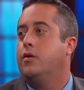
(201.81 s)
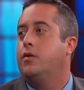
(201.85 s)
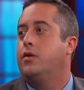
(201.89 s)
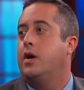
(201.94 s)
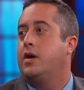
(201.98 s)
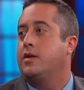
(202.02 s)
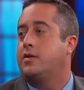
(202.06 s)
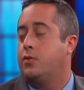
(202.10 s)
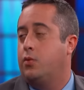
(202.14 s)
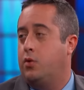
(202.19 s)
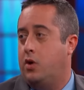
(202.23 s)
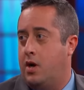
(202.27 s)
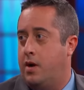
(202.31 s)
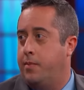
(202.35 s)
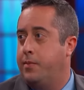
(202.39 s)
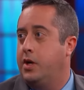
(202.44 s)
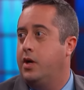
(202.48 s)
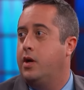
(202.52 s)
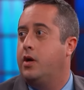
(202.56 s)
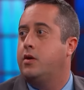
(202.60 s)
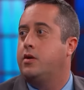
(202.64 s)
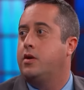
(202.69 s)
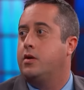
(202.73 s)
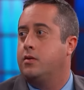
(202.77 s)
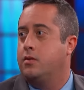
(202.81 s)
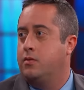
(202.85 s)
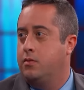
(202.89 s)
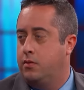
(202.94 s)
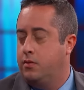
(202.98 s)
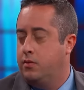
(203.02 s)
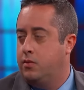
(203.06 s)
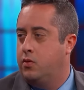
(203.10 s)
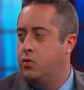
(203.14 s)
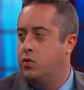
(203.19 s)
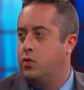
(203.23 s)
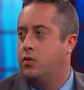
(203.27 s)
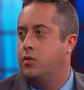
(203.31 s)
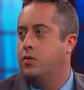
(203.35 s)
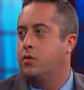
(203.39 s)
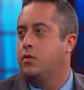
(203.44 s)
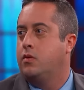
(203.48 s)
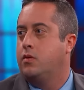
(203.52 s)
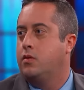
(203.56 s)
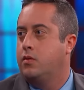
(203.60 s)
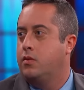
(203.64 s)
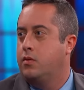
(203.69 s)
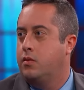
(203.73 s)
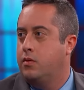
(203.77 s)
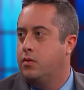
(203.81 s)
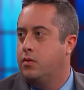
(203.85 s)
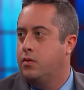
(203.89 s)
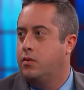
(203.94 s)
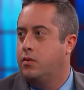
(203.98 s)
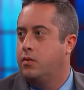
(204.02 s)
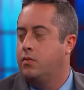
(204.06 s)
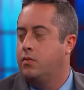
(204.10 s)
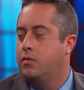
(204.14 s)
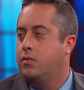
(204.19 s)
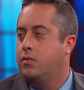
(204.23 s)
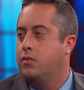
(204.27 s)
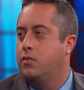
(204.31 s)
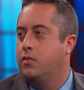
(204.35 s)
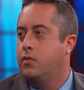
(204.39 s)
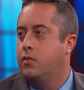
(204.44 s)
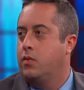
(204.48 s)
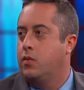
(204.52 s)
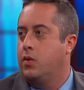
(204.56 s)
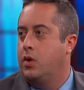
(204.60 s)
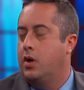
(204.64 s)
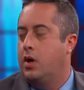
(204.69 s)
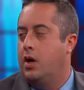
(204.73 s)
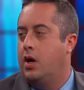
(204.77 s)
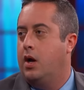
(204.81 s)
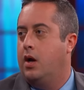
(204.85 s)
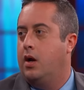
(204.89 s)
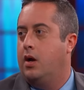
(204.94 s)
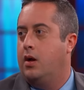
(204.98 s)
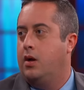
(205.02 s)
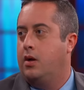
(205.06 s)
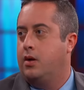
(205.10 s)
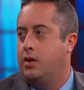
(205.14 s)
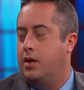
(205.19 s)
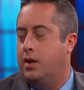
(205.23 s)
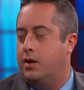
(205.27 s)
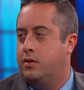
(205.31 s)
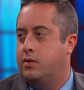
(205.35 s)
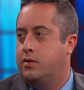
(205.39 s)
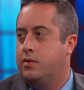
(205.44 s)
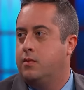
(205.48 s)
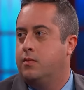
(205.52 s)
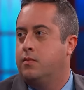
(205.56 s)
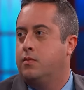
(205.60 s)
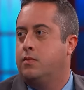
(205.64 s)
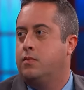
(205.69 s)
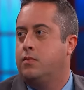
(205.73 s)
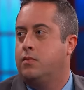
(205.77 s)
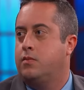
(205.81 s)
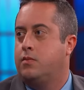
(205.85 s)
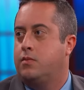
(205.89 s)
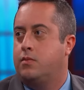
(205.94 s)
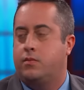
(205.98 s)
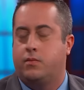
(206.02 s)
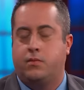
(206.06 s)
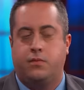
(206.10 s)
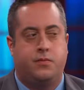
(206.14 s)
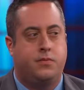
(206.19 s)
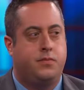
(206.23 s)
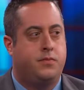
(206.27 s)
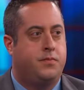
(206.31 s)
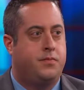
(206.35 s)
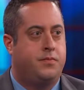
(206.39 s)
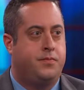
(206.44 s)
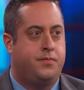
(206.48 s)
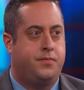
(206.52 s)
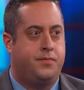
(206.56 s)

That's you know what, what a mandated reporter is? Yes. Yes. And I am one.